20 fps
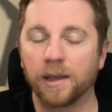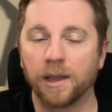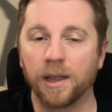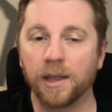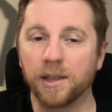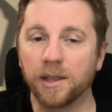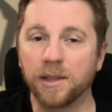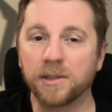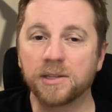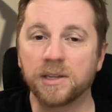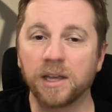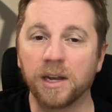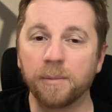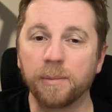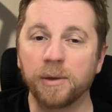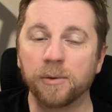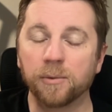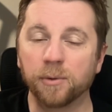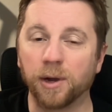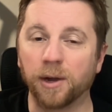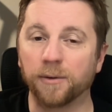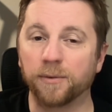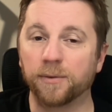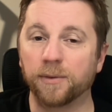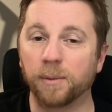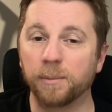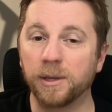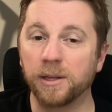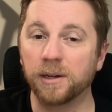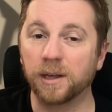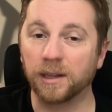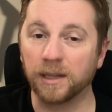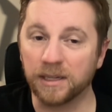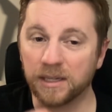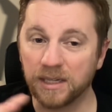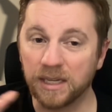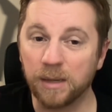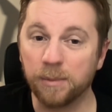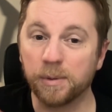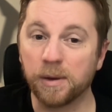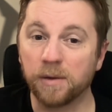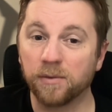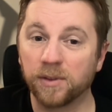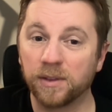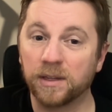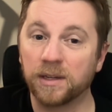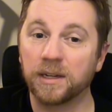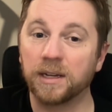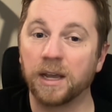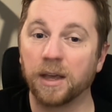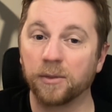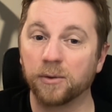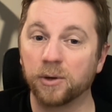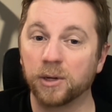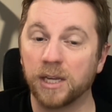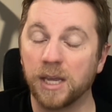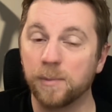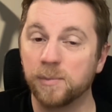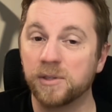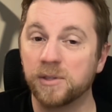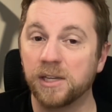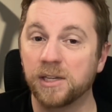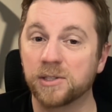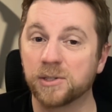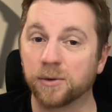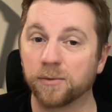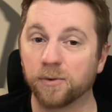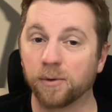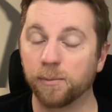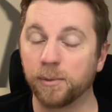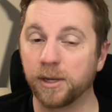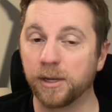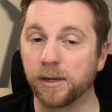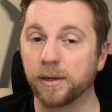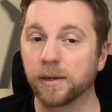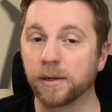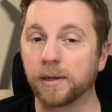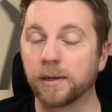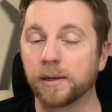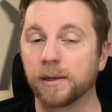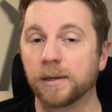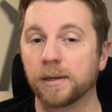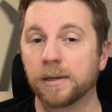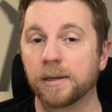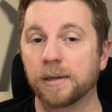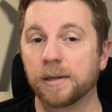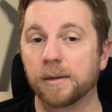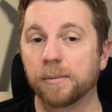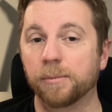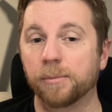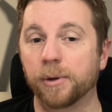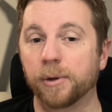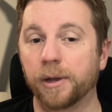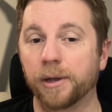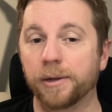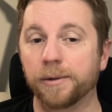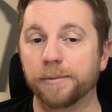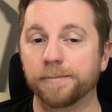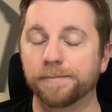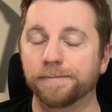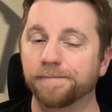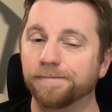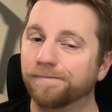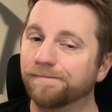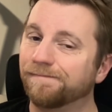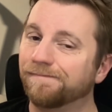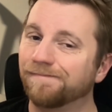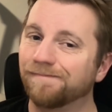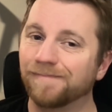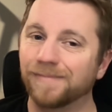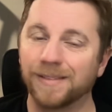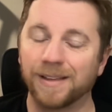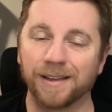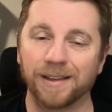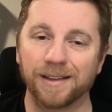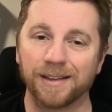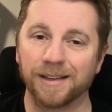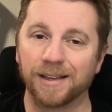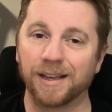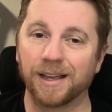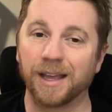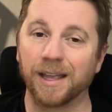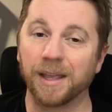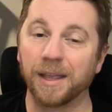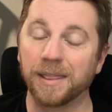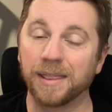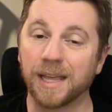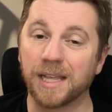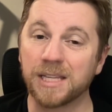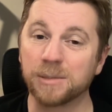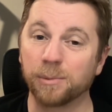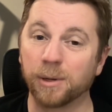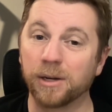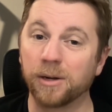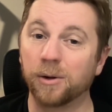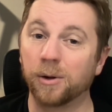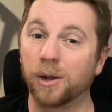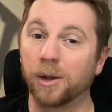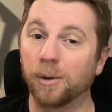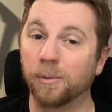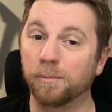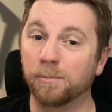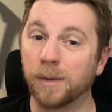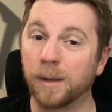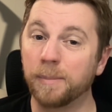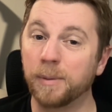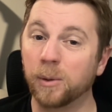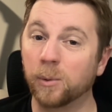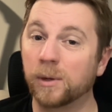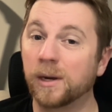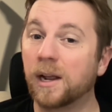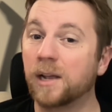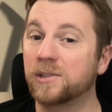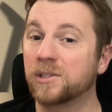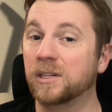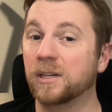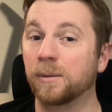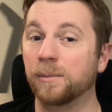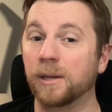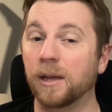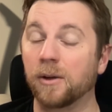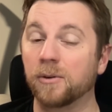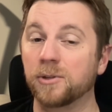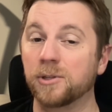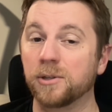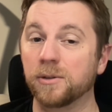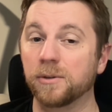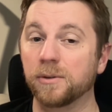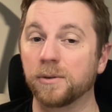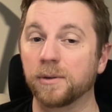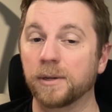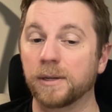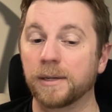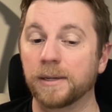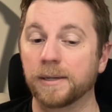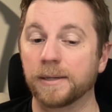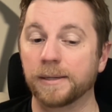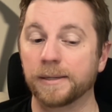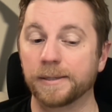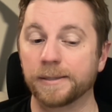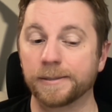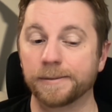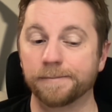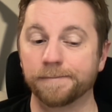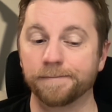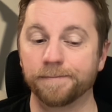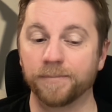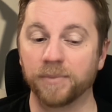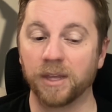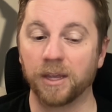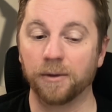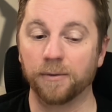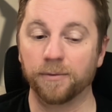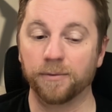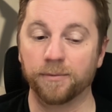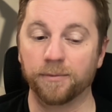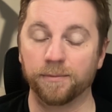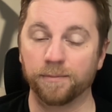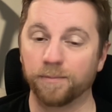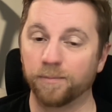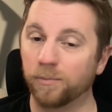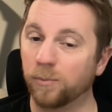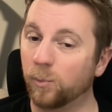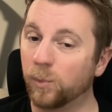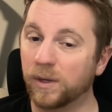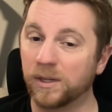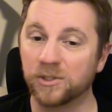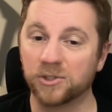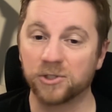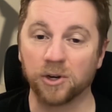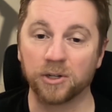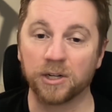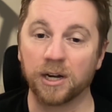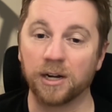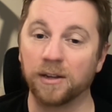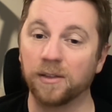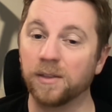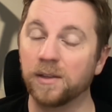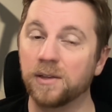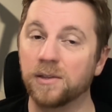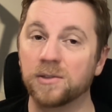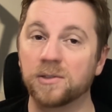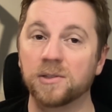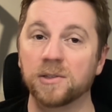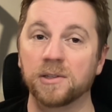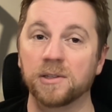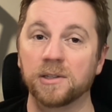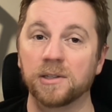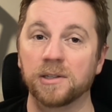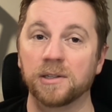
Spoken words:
It's going to be rough. I mean, I like to keep everything together. It keeps it easier for me, but that's might be what it has to come down to, if we start getting these